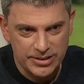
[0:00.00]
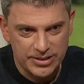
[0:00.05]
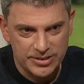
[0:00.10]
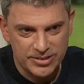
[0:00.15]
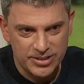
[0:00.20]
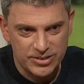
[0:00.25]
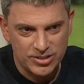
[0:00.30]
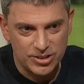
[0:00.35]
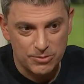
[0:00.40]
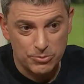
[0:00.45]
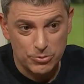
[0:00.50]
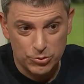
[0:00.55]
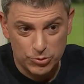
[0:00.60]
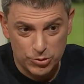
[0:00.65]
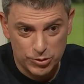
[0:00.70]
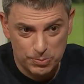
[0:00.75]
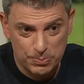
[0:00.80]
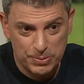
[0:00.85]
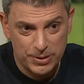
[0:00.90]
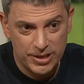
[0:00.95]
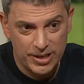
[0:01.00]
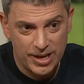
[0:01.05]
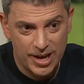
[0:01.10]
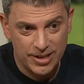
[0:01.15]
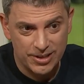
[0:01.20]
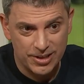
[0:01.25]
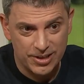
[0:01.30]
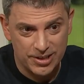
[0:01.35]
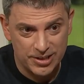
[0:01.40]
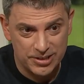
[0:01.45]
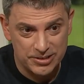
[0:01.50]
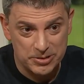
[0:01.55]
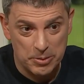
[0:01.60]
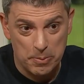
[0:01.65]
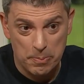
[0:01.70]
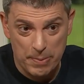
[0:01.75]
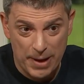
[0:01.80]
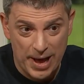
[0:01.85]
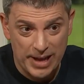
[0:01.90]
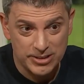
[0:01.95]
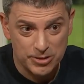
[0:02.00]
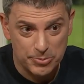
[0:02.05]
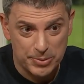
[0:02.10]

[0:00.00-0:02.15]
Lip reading: the system you spearheaded is about